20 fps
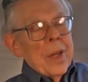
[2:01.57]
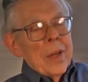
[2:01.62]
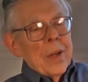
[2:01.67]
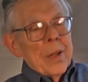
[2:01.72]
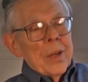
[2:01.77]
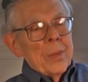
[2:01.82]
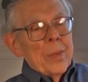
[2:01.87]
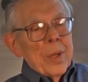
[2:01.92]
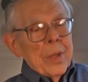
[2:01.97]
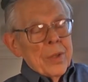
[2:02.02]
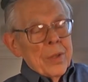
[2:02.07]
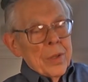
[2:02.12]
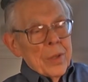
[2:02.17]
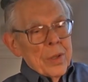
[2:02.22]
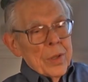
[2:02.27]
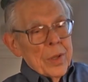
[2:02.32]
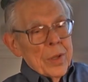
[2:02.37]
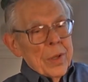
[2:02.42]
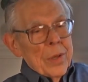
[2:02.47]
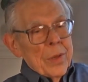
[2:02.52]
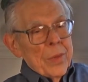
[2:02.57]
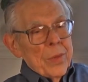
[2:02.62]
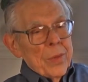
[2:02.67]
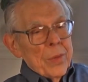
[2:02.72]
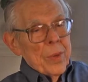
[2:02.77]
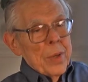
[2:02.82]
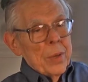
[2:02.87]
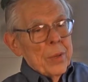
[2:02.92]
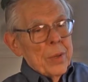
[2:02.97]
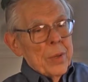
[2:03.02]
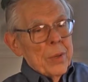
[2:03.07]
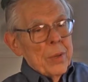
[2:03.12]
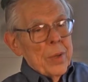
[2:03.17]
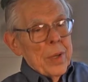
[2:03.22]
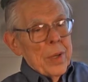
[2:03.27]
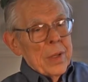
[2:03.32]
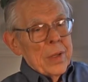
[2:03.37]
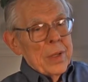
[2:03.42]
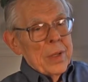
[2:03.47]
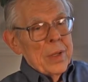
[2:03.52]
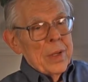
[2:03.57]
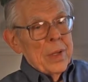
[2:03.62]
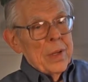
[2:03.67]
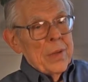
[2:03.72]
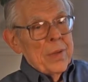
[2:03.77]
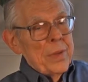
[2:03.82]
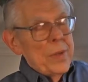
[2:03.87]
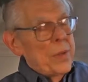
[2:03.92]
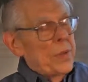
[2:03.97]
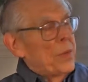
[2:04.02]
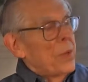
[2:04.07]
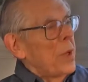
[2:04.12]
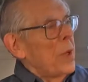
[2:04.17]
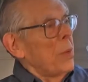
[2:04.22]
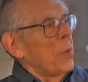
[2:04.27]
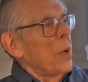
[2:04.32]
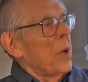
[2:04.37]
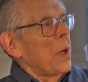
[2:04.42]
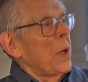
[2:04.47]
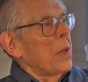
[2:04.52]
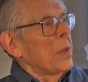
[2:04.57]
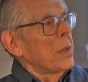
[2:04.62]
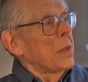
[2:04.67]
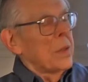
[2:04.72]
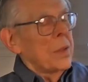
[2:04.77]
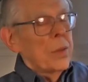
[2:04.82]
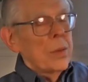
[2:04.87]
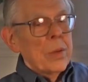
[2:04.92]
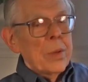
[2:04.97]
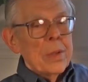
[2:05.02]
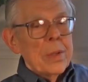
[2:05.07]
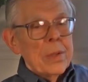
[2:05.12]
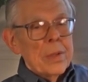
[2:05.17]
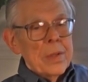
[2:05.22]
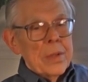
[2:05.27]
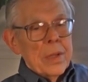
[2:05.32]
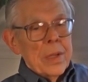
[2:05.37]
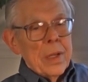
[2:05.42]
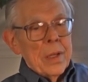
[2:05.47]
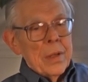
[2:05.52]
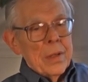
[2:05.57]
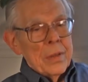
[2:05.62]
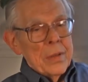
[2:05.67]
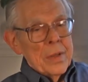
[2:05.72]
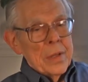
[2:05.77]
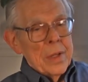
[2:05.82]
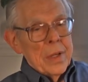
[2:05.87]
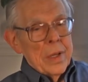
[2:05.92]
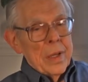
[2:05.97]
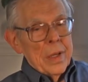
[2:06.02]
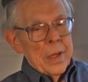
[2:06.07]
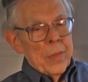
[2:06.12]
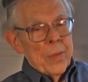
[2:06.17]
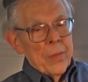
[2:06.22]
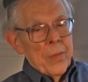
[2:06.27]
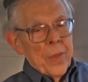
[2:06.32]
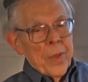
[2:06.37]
on Mindoro we were about 10 or 15 miles north of San Jose,